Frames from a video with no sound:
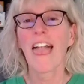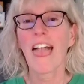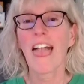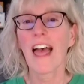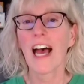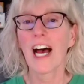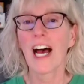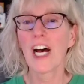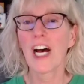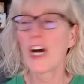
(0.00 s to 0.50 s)

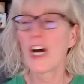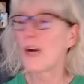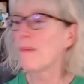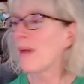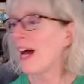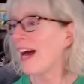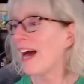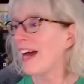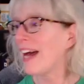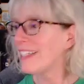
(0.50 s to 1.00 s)

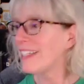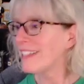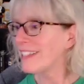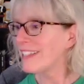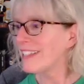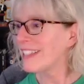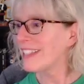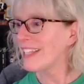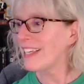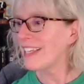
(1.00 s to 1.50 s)
I
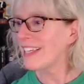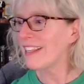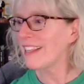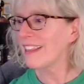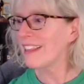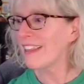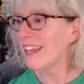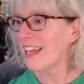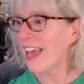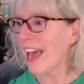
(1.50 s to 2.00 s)
see
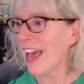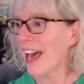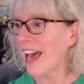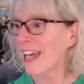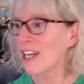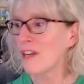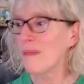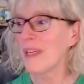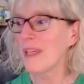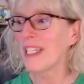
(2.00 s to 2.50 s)
that
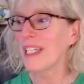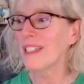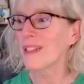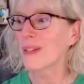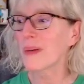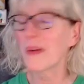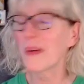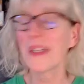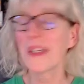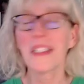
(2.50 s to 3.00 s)
Adam is
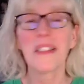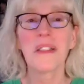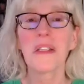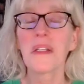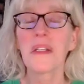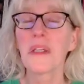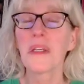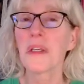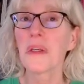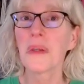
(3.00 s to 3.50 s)
going
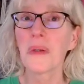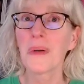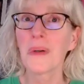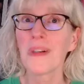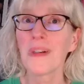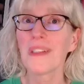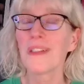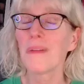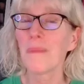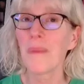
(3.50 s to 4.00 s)

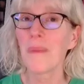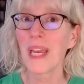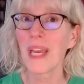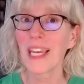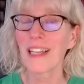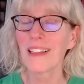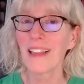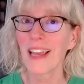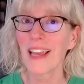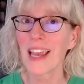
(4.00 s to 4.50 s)
to make
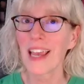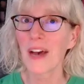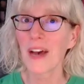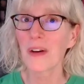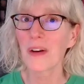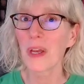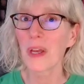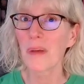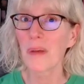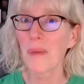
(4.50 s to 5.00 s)
a
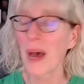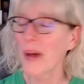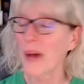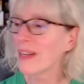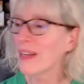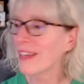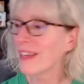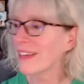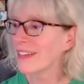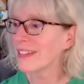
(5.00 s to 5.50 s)
layout
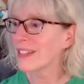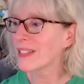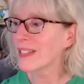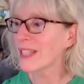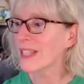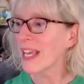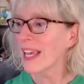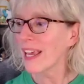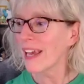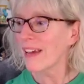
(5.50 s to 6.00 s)
about
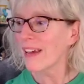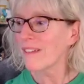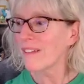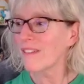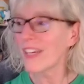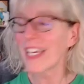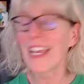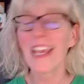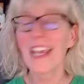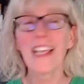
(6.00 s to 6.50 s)
his
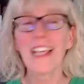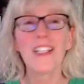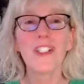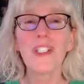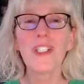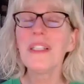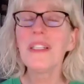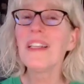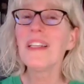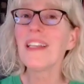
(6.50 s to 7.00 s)

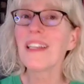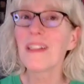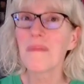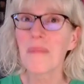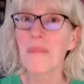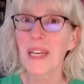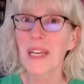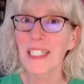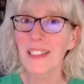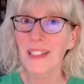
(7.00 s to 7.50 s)
vacation
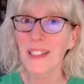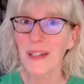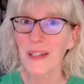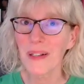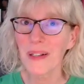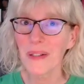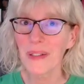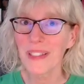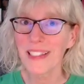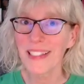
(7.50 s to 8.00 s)
in
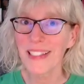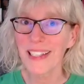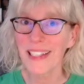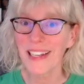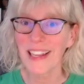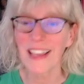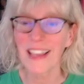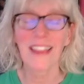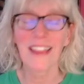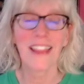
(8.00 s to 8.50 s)
Mexico
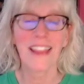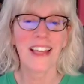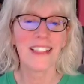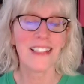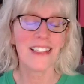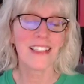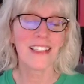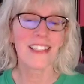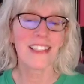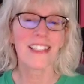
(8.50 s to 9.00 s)
City.
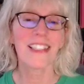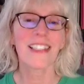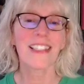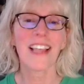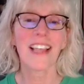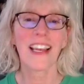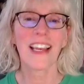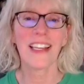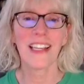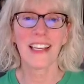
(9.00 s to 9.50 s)
That's
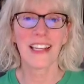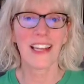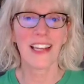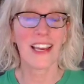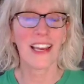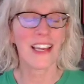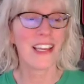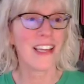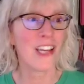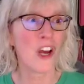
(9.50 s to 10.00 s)
exciting.
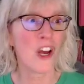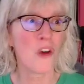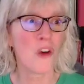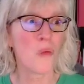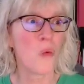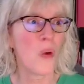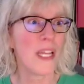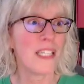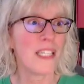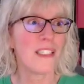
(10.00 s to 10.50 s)
I cannot
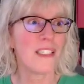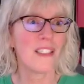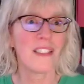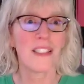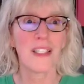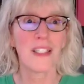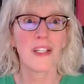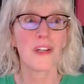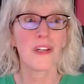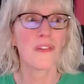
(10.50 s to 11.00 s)
wait to
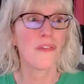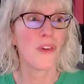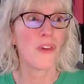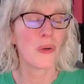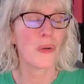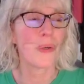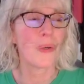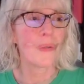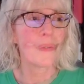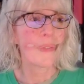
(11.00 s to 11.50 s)
see your
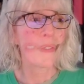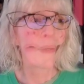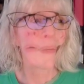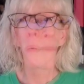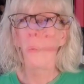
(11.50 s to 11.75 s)
photos.